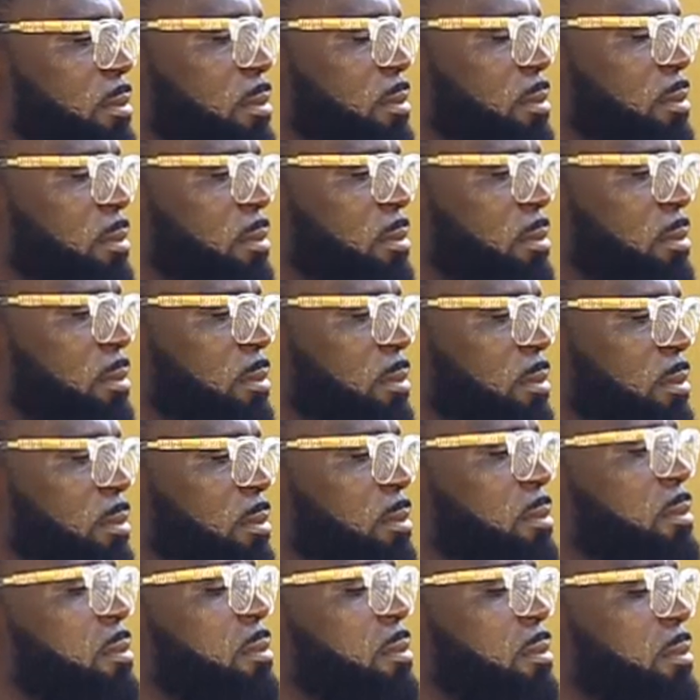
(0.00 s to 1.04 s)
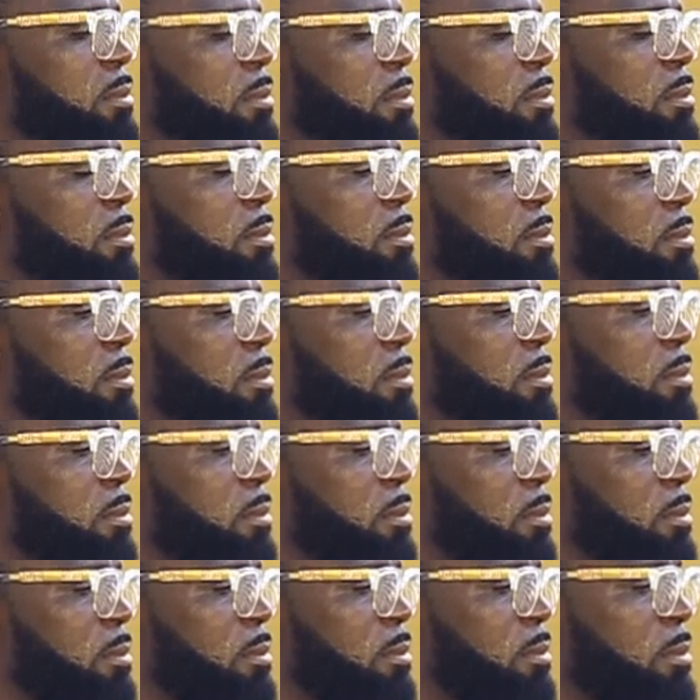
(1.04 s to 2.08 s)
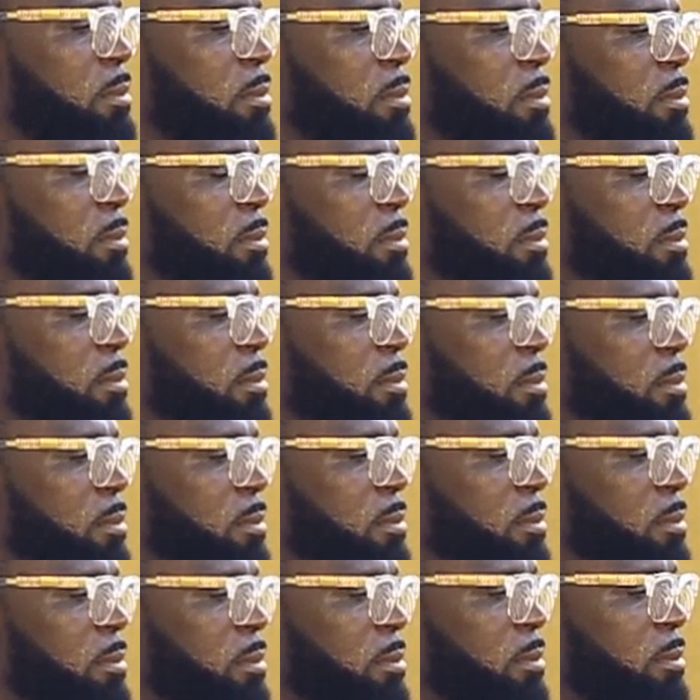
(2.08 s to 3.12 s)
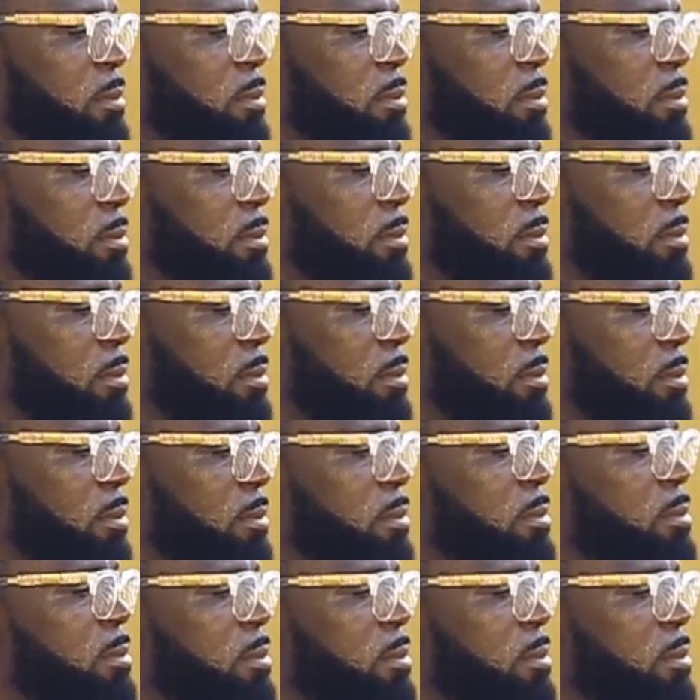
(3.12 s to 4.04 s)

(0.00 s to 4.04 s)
(not speaking)